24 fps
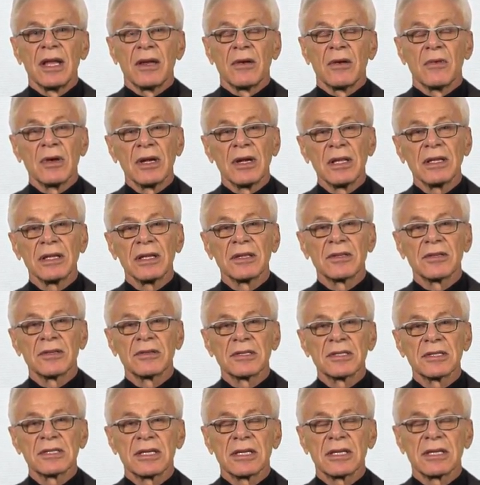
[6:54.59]
Well, there
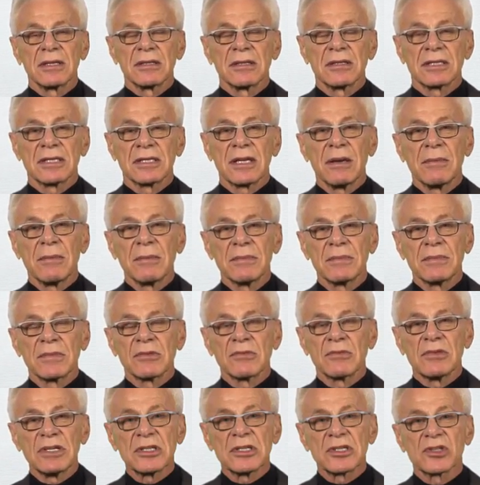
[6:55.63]
is some
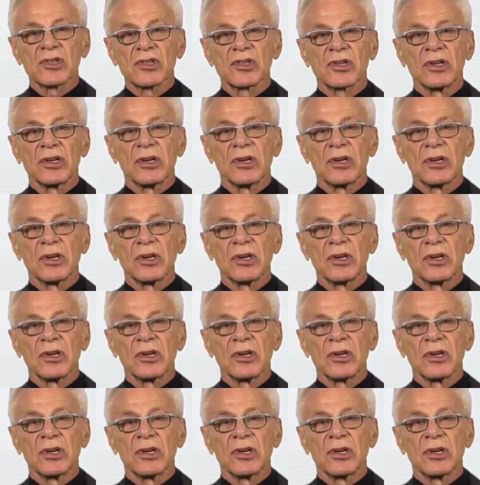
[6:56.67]
research